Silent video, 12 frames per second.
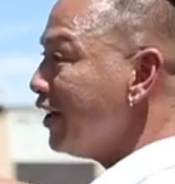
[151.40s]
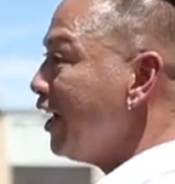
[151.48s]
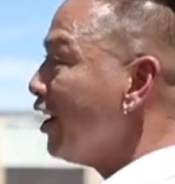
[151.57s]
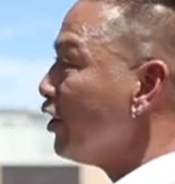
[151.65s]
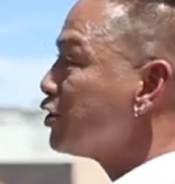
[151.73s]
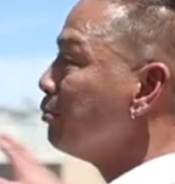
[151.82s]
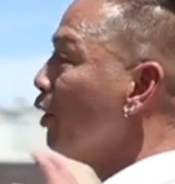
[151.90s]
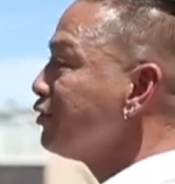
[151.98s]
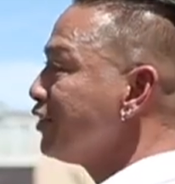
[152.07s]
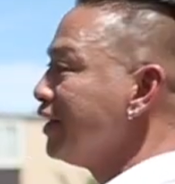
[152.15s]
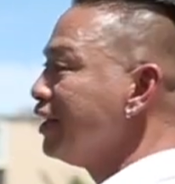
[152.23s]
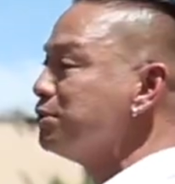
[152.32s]
here is most
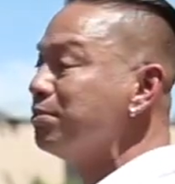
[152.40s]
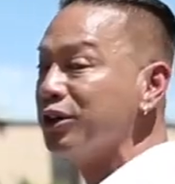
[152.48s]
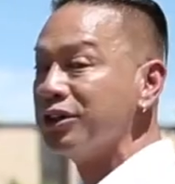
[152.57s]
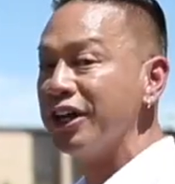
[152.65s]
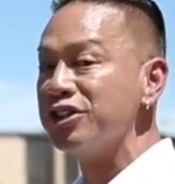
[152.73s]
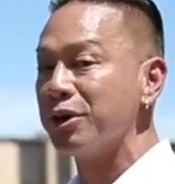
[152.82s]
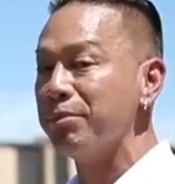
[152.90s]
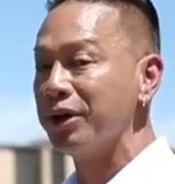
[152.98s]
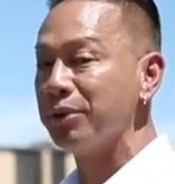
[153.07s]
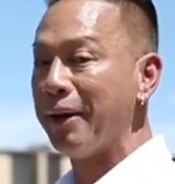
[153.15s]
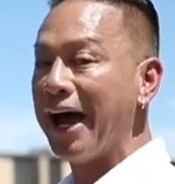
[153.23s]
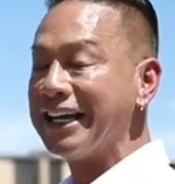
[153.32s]
of these buildings are
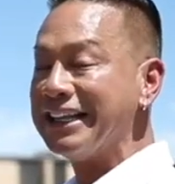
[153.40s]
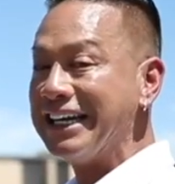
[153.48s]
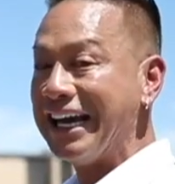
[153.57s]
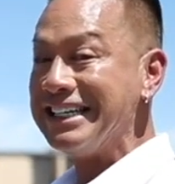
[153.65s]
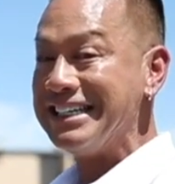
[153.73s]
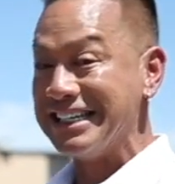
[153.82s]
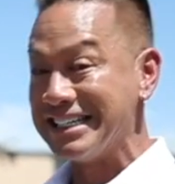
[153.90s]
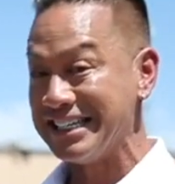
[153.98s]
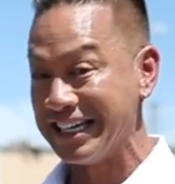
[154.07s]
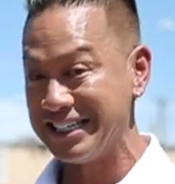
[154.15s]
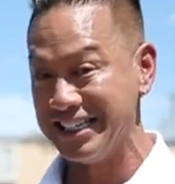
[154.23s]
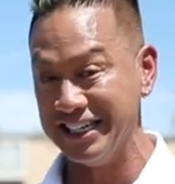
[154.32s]
built back in the
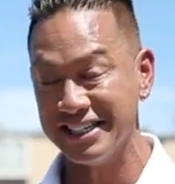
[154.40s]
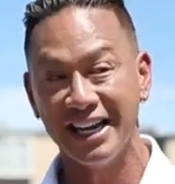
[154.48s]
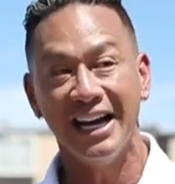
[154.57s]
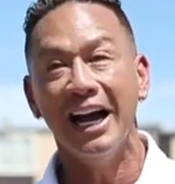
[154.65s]
1960s.